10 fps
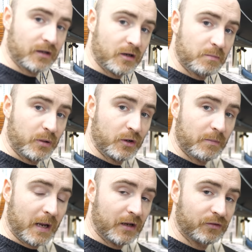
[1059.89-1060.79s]
uh, put
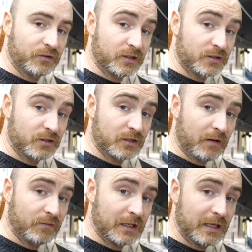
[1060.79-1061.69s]
about six to
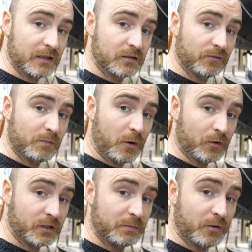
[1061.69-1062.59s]
seven layers of
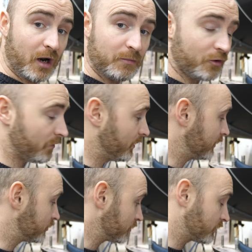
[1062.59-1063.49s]
epoxy primer on
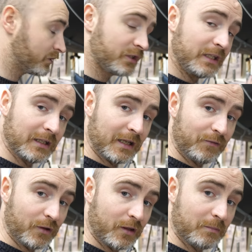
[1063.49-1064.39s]
there just to seal
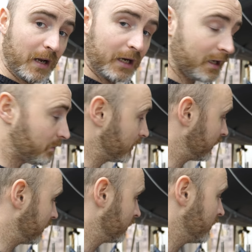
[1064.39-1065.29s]
everything back up
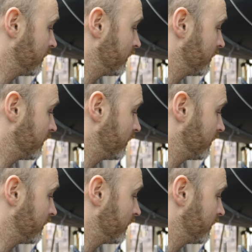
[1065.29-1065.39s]
again.